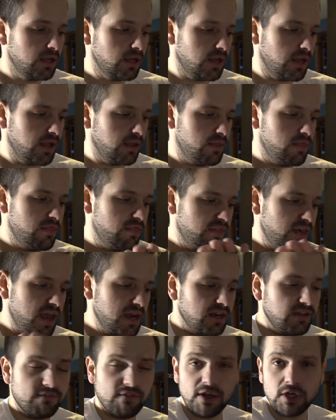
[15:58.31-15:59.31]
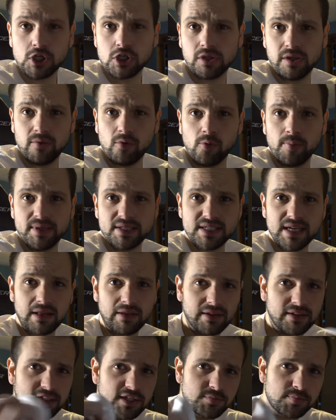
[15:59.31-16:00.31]
and then eventually we'll be
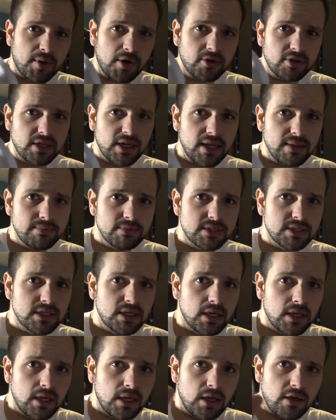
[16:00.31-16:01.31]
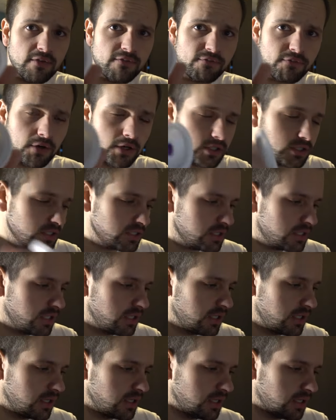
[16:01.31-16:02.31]
selling these prototypes. First,
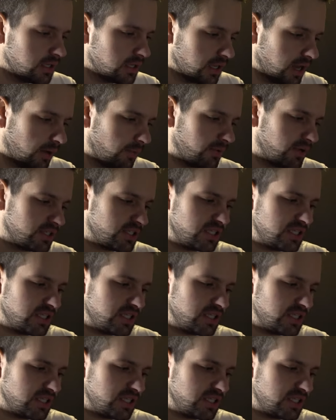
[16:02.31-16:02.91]
I want to